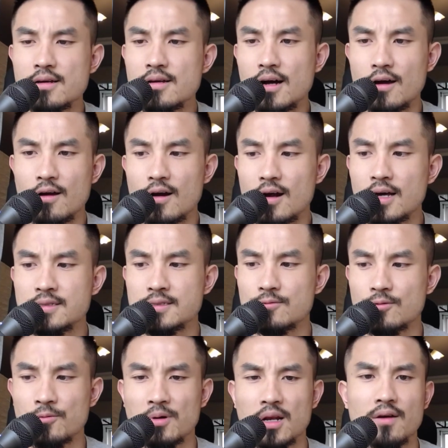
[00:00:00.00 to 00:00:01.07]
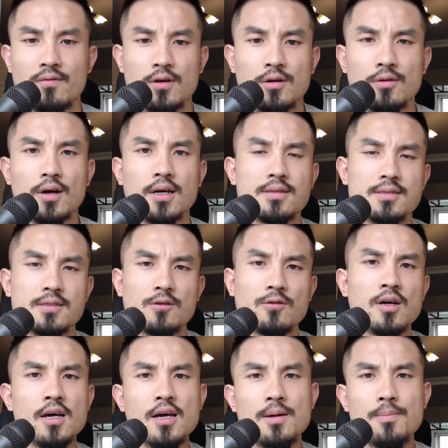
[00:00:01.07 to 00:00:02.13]
IRS or whatever, right? So
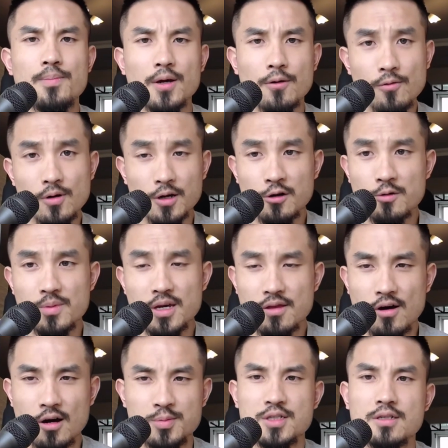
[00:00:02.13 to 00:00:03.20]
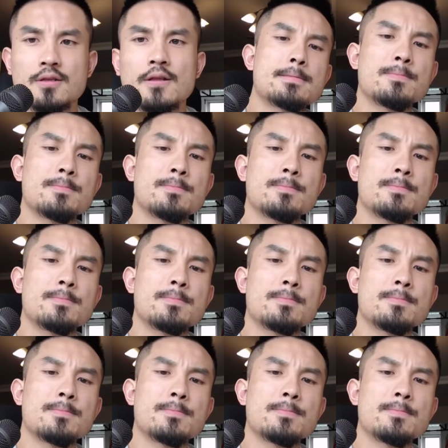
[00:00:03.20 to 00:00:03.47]
Bitcoin could be an option.